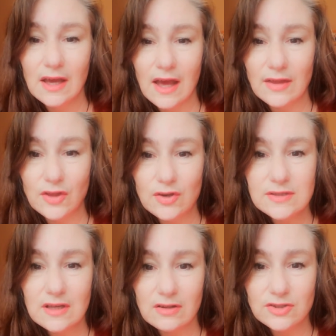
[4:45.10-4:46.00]
And those
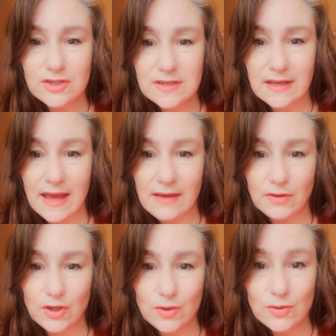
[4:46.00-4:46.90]
cultures can have a
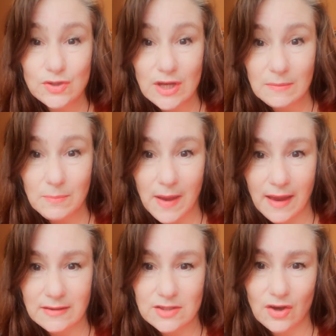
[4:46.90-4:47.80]
huge
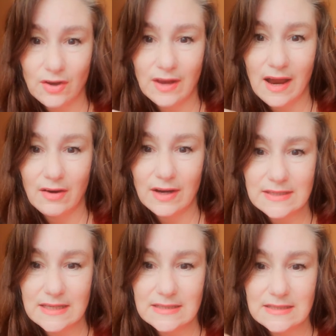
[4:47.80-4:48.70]
impact on our
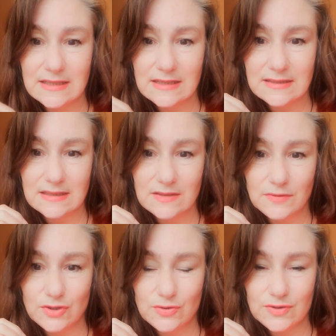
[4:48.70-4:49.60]
identity as
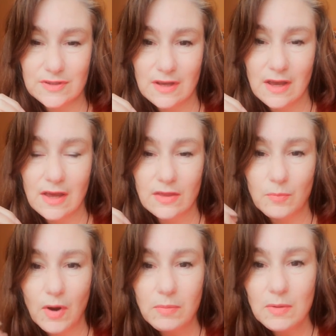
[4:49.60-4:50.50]
individuals. The
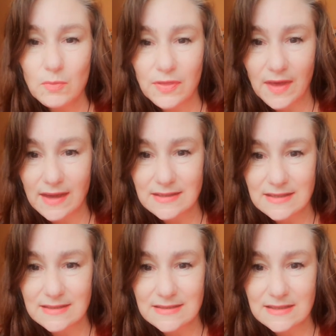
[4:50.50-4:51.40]
problem with that
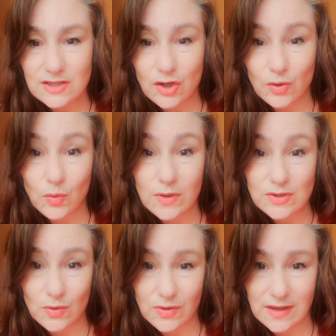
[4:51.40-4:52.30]
is it's not always
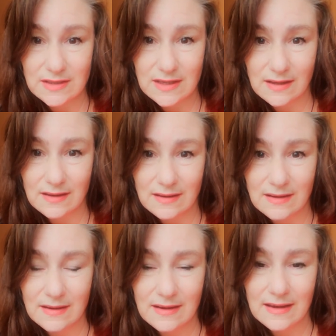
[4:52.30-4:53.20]
authentic.
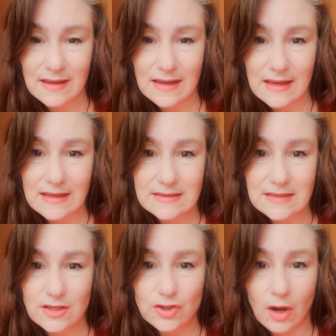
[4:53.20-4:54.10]
It's an
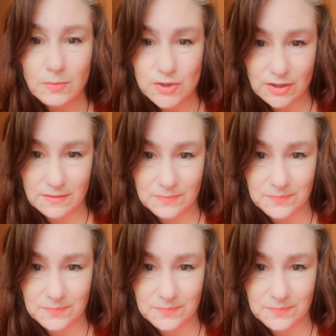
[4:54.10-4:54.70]
adoption.